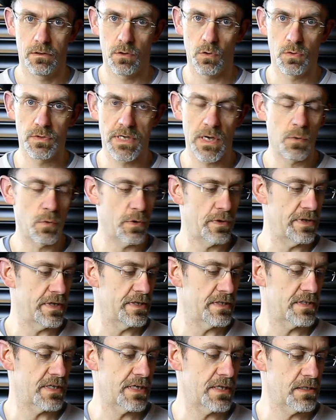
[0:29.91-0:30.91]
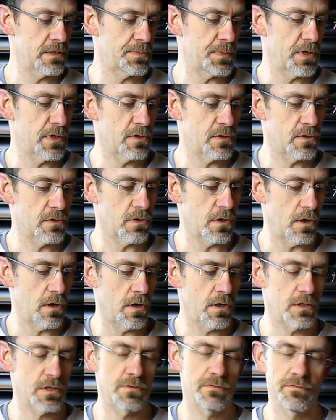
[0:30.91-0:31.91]
You always get one of these things because it's got
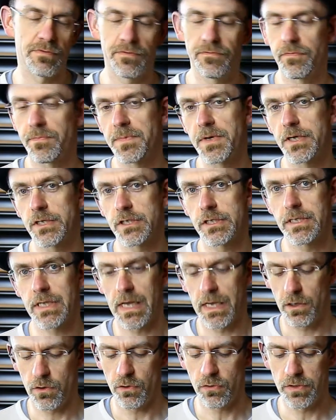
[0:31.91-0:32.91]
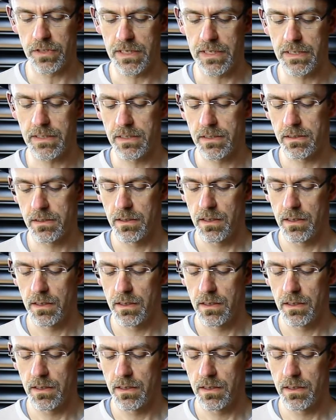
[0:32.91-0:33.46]
lots of information that you could need,